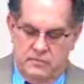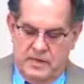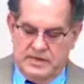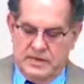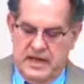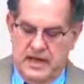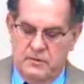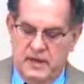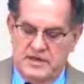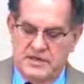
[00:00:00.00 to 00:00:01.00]
once
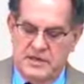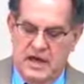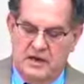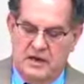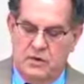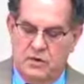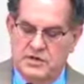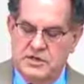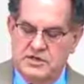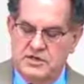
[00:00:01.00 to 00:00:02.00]
again, we can see how the
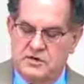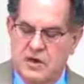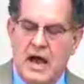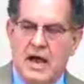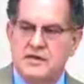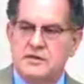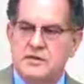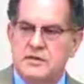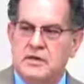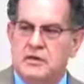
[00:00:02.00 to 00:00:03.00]
Lord Jesus
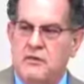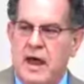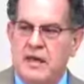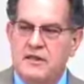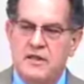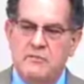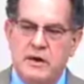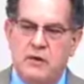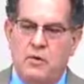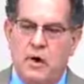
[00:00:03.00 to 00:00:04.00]
Christ, rather than
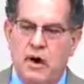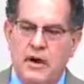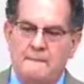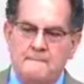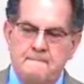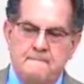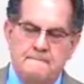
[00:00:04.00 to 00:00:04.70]
requiring